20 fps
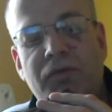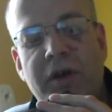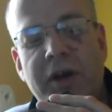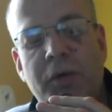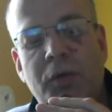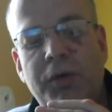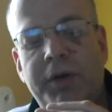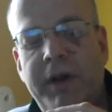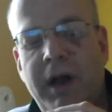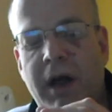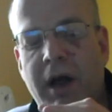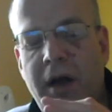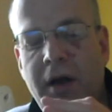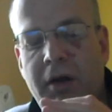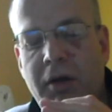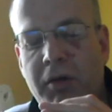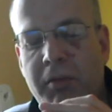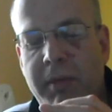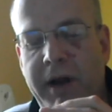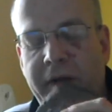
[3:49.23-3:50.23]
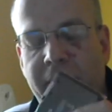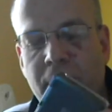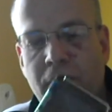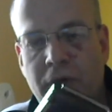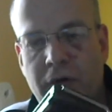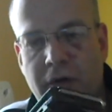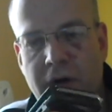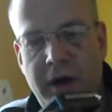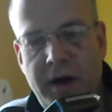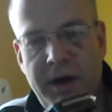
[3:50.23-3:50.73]
real dark
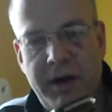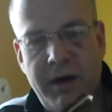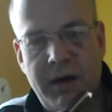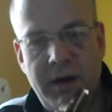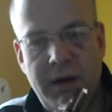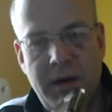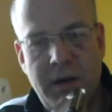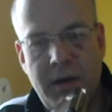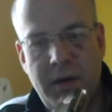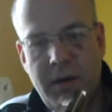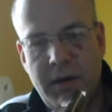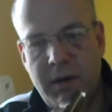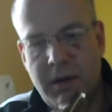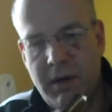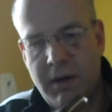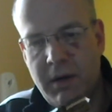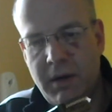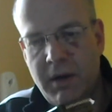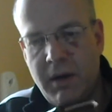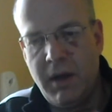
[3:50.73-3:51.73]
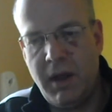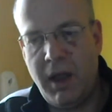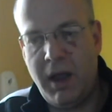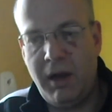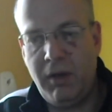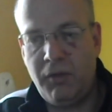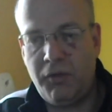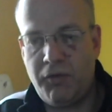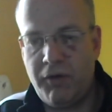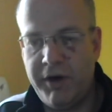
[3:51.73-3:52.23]
gunmetal grey.
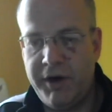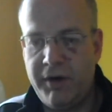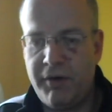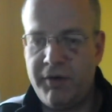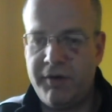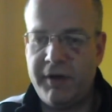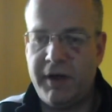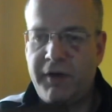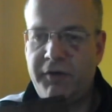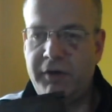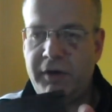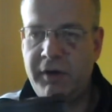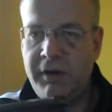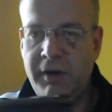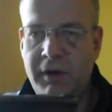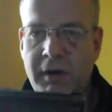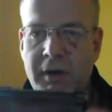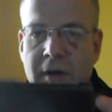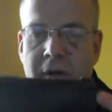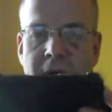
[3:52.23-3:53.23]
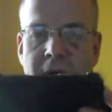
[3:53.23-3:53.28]
It looks really nice actually.